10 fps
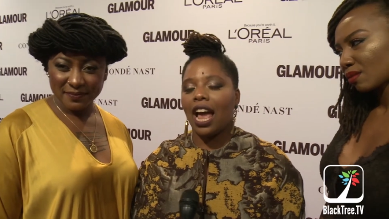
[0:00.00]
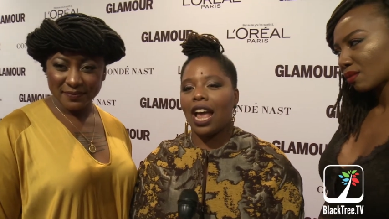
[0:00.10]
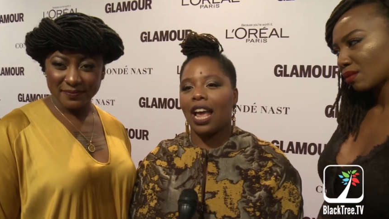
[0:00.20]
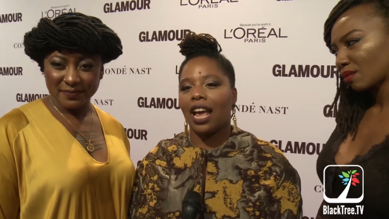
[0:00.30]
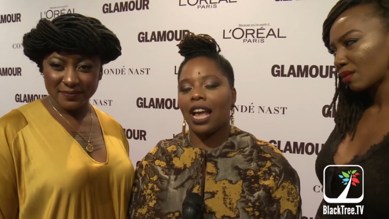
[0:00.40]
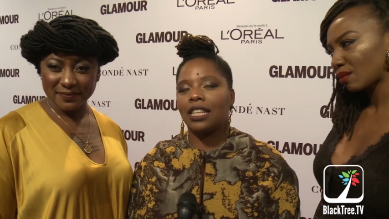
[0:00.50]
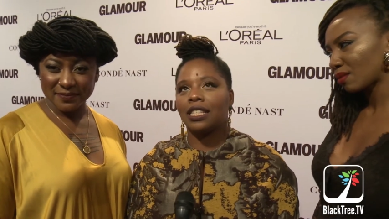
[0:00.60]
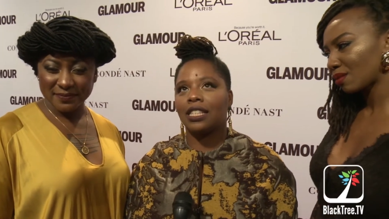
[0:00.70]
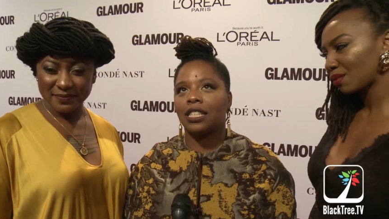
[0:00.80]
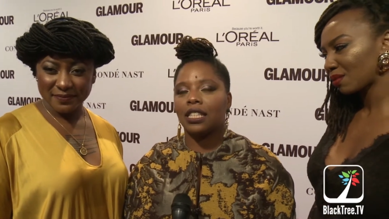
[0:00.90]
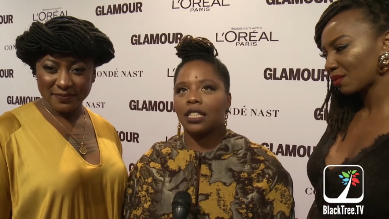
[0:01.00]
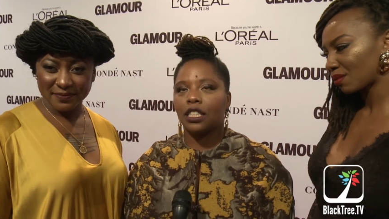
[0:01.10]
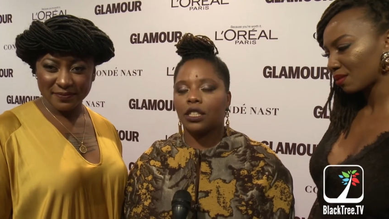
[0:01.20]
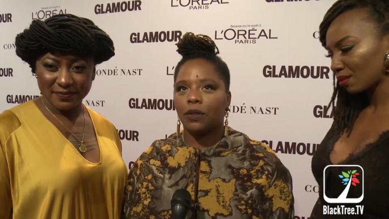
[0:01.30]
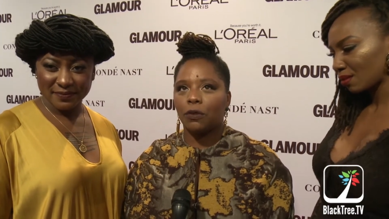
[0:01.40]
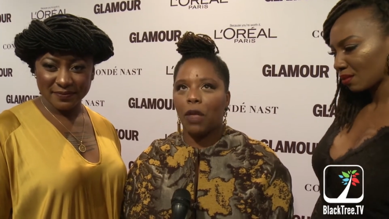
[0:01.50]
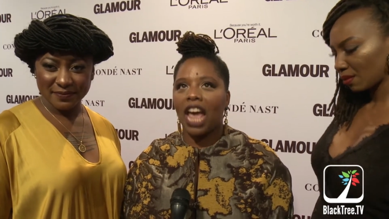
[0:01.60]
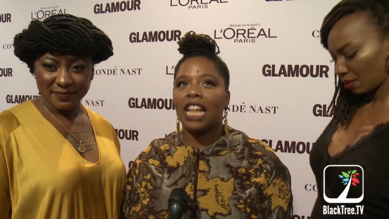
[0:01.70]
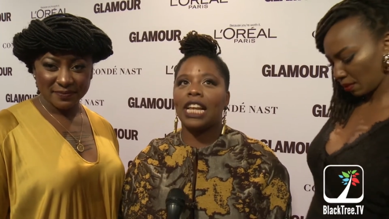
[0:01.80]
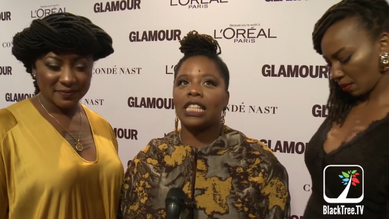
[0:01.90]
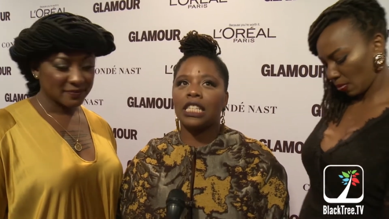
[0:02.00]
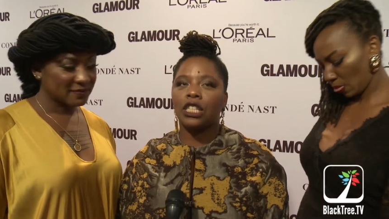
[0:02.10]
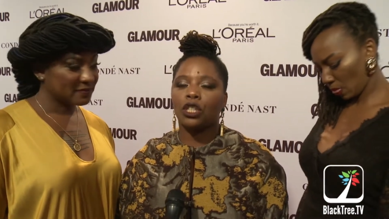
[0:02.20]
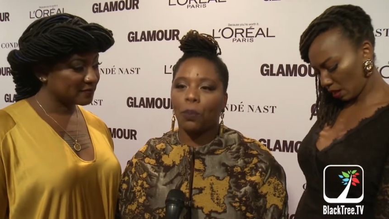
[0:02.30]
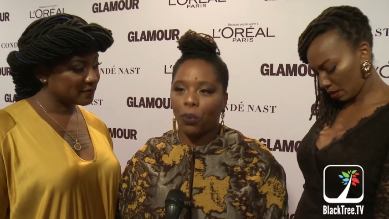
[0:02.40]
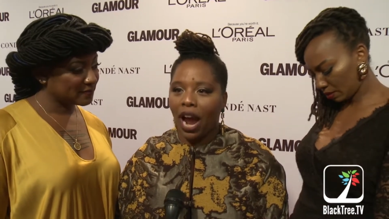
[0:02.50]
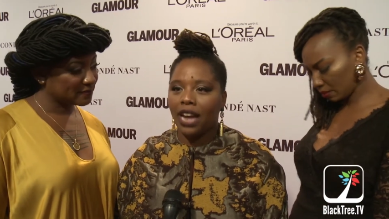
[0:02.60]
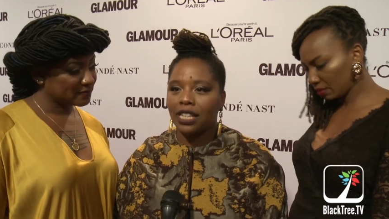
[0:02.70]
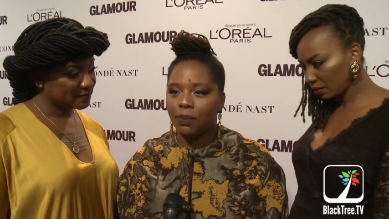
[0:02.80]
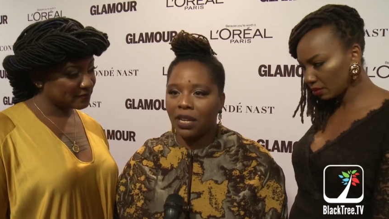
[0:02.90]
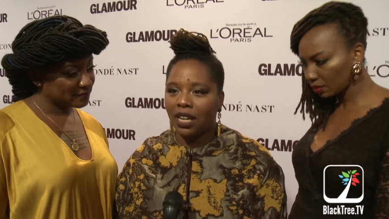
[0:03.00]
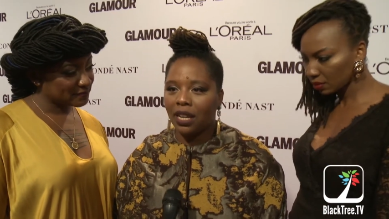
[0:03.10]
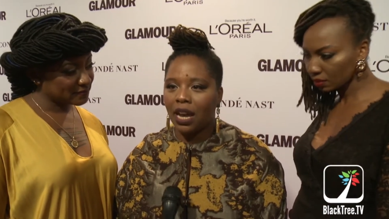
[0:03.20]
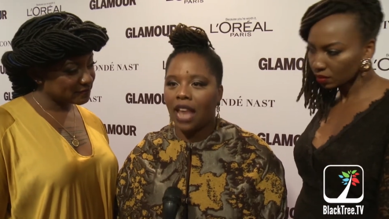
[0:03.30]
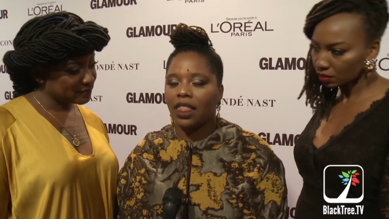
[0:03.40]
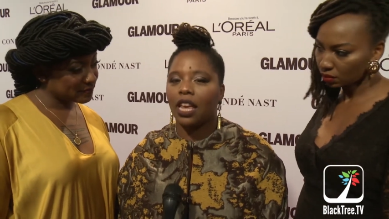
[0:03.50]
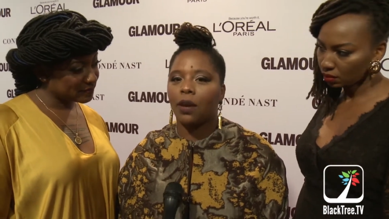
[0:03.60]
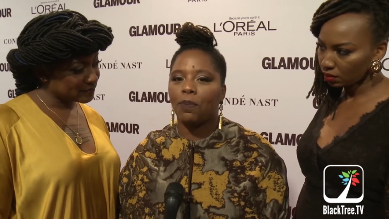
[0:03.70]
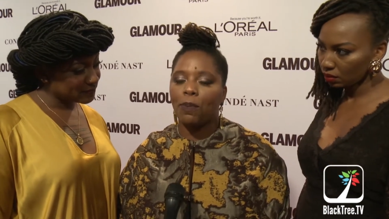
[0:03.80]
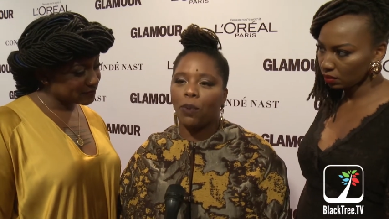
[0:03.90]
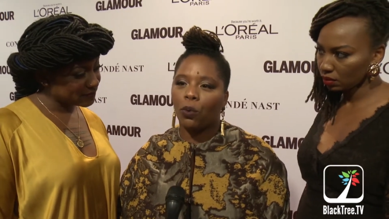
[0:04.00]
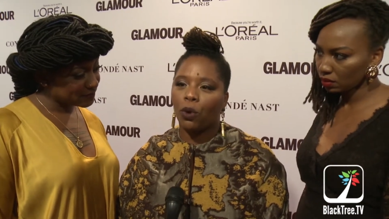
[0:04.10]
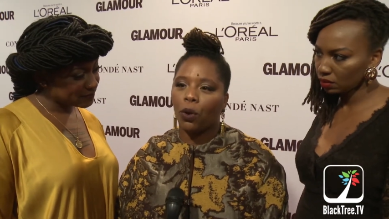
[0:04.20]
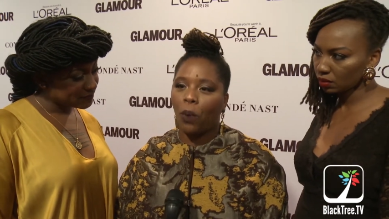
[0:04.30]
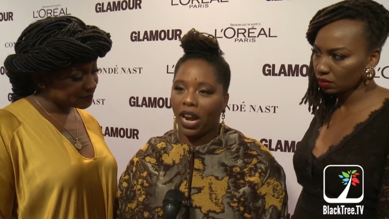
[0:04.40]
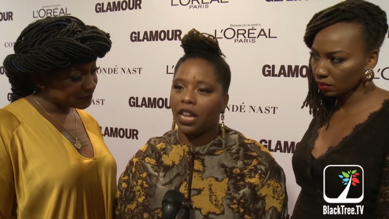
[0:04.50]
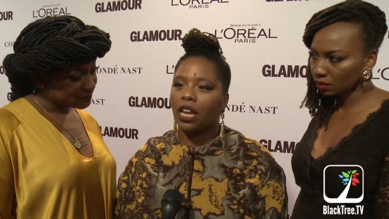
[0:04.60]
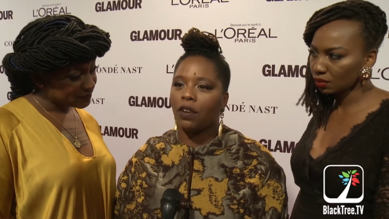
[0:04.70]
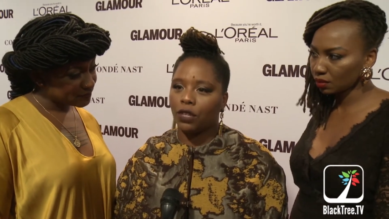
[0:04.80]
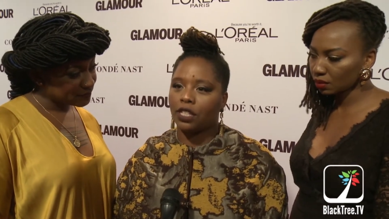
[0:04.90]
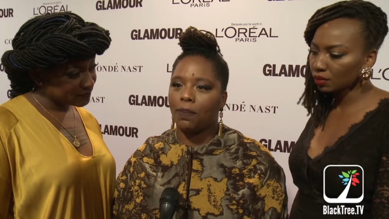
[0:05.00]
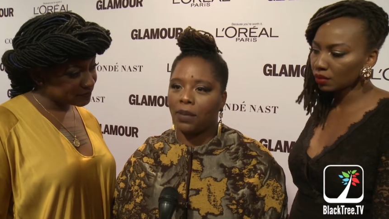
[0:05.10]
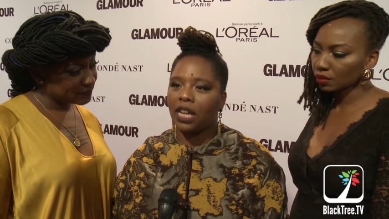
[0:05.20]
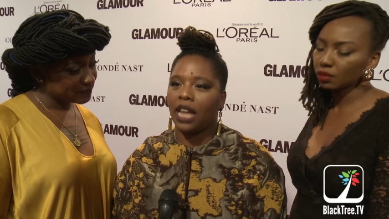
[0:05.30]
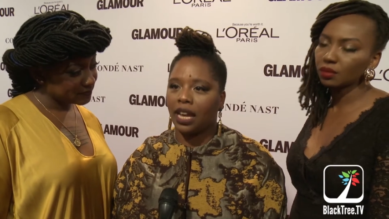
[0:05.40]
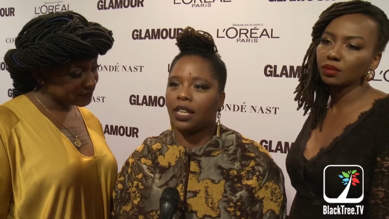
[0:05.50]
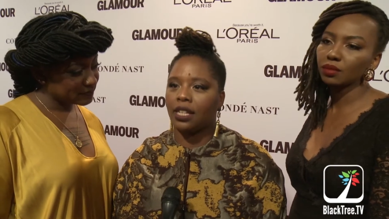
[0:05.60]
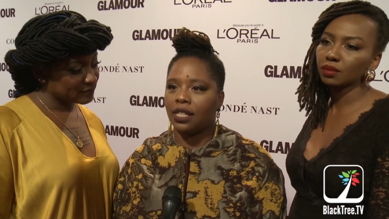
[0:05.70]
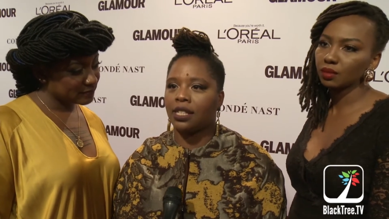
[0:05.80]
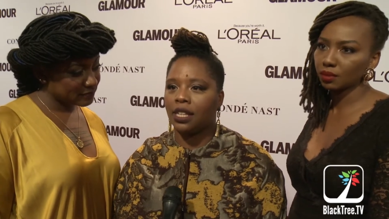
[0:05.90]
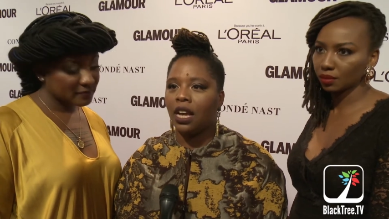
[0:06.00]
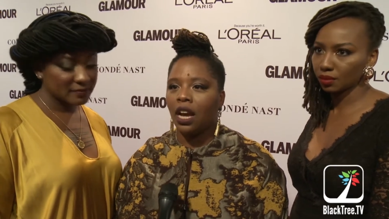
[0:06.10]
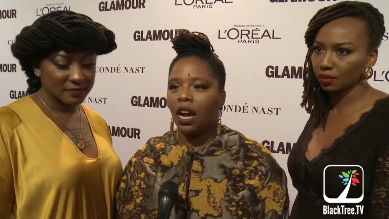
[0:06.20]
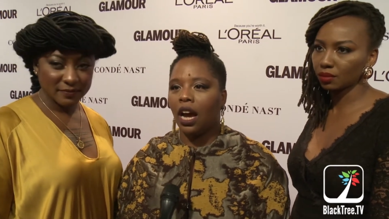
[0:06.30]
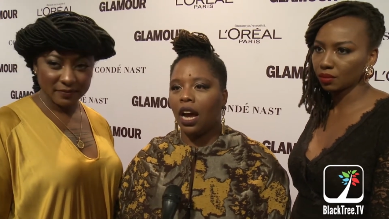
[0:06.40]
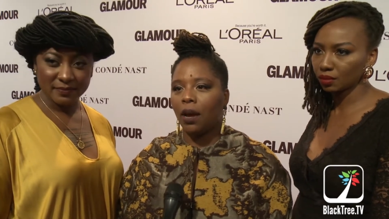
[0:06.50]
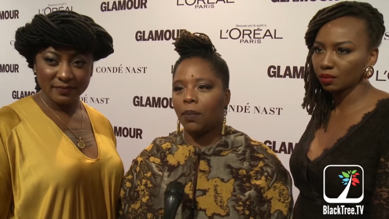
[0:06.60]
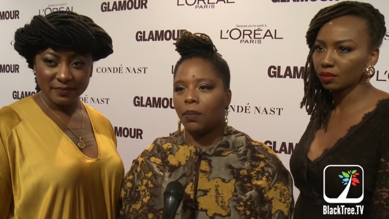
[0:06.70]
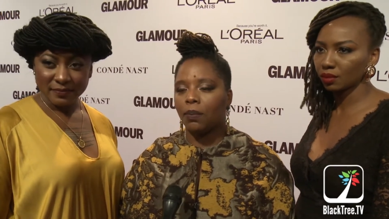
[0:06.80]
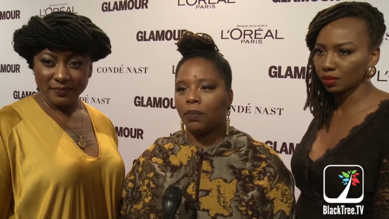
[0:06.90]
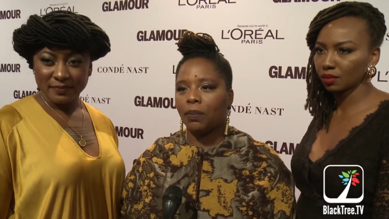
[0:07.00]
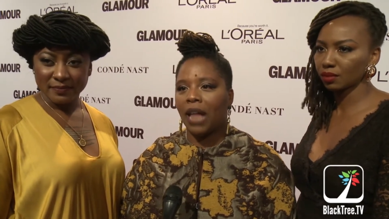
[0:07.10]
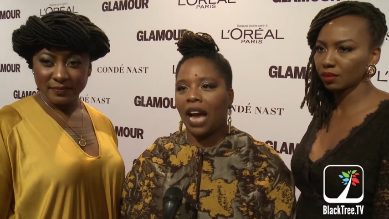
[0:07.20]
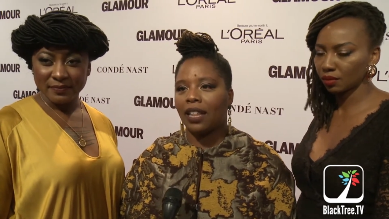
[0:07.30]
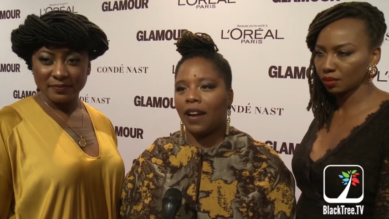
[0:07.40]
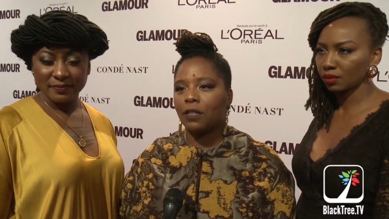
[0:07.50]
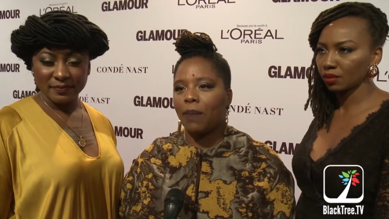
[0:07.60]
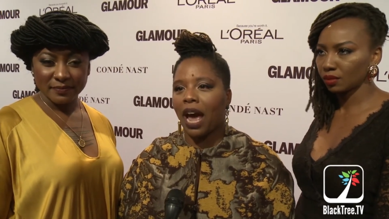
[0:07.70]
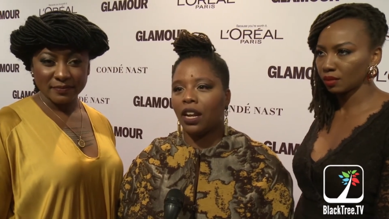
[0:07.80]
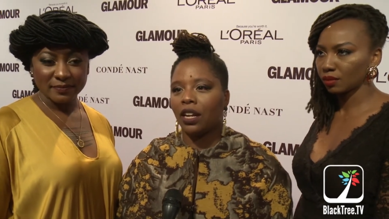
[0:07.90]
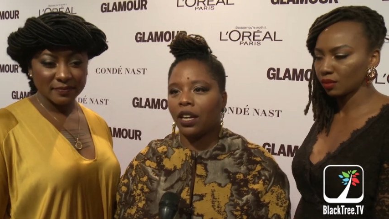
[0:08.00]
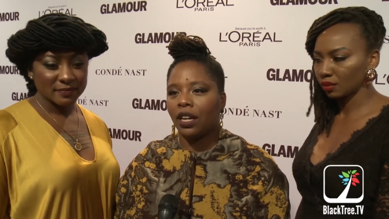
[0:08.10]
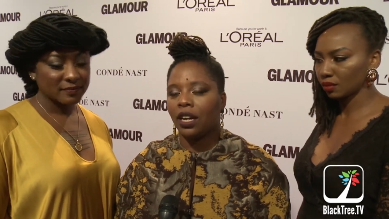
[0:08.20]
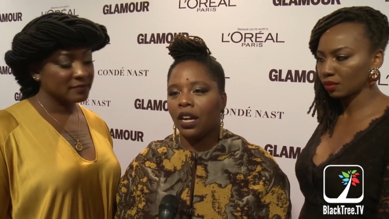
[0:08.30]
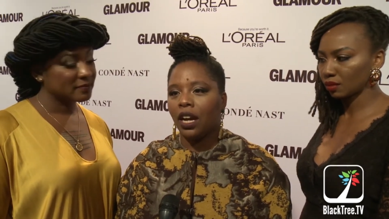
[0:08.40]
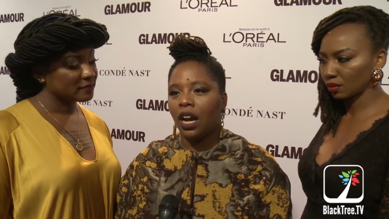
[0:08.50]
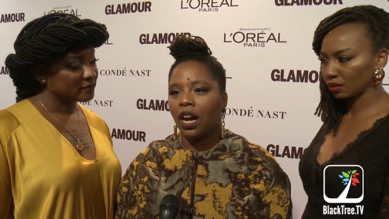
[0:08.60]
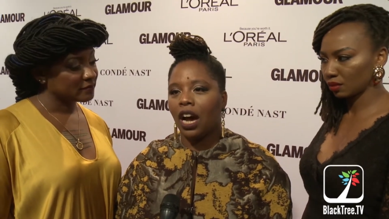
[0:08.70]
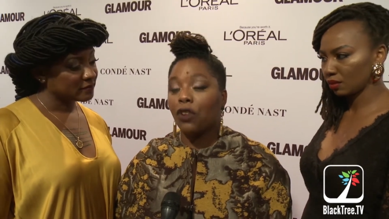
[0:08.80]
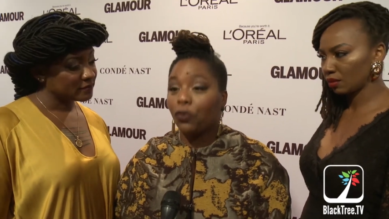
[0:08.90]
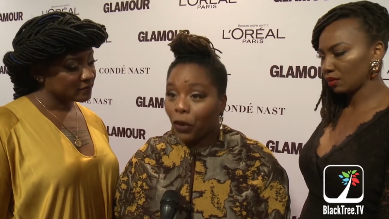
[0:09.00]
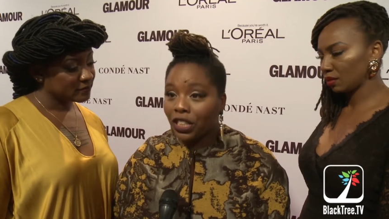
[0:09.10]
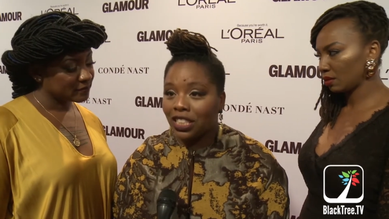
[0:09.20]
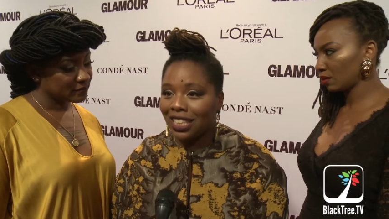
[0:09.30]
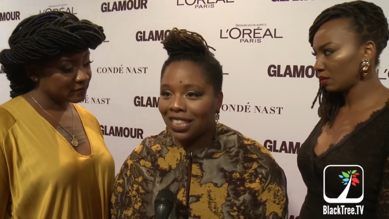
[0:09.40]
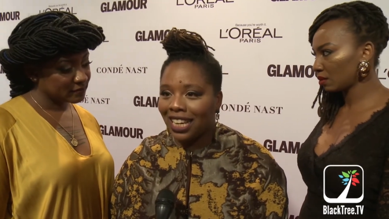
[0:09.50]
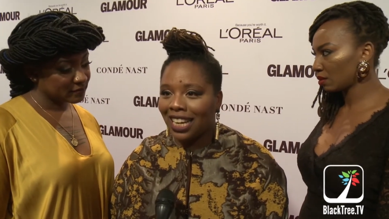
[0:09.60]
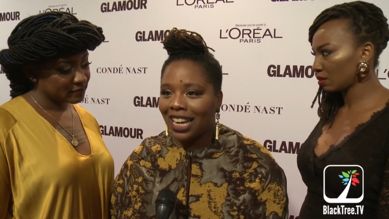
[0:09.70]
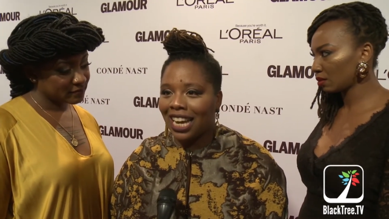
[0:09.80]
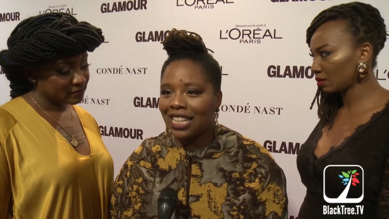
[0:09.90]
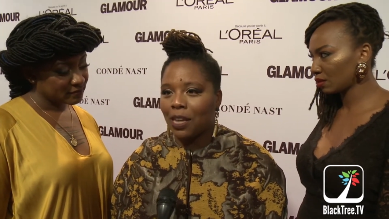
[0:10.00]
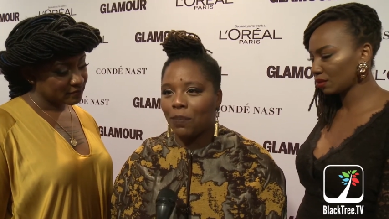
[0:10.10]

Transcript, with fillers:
Speaker 1: I, it's, it doesn't surprise me. I think people were waiting for something like this. Um, Black Lives Matter, unfortunately, is